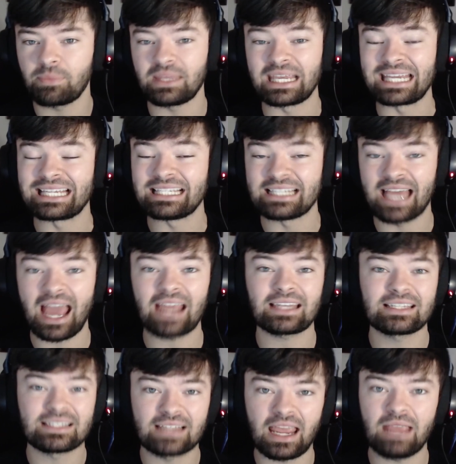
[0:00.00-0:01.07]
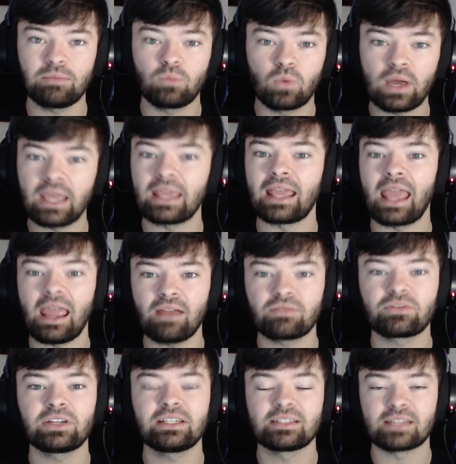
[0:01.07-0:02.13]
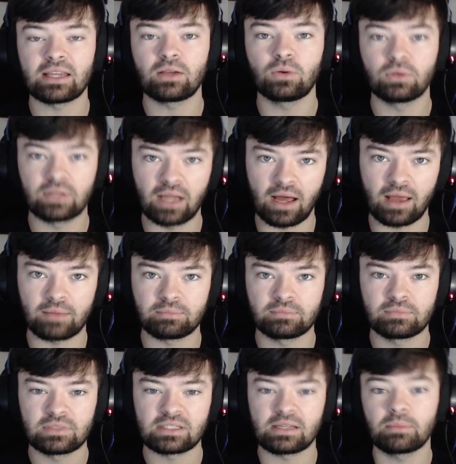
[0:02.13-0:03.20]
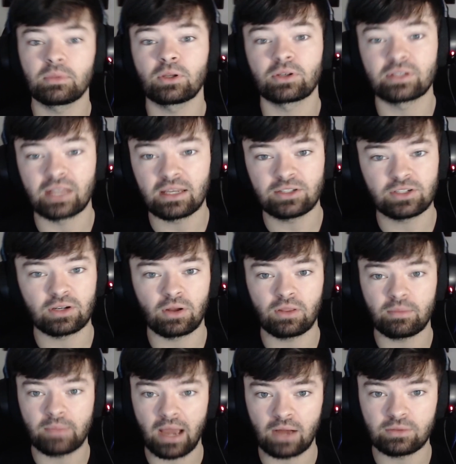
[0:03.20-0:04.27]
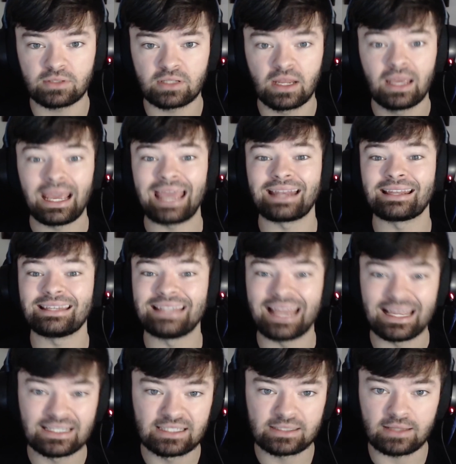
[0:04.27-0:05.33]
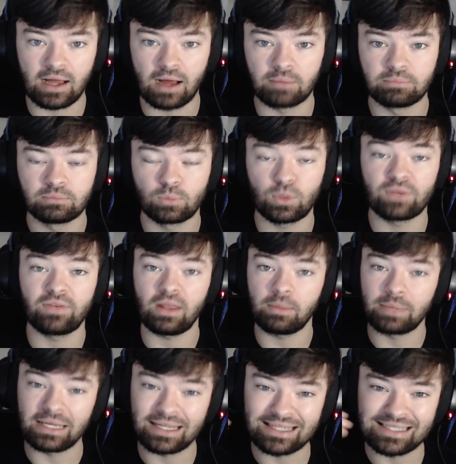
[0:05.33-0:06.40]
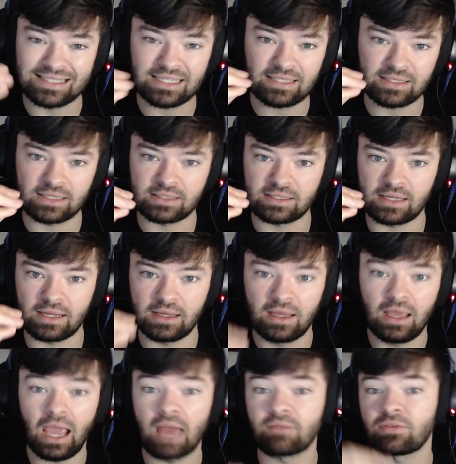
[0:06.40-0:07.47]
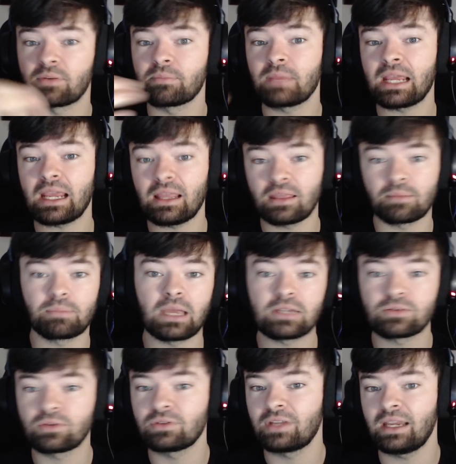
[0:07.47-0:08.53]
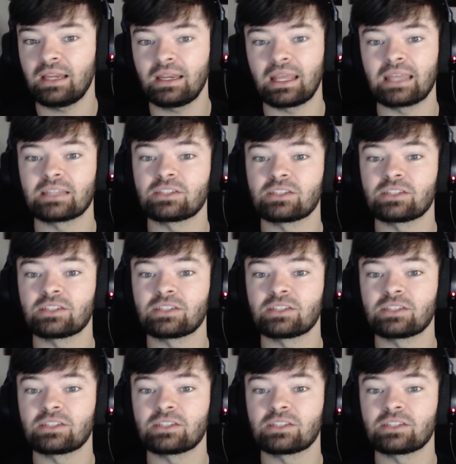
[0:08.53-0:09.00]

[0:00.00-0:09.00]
the exact same way every single time. Similar tension on the mouse and a dead stop. We're developing consistency. And for me, the best routine is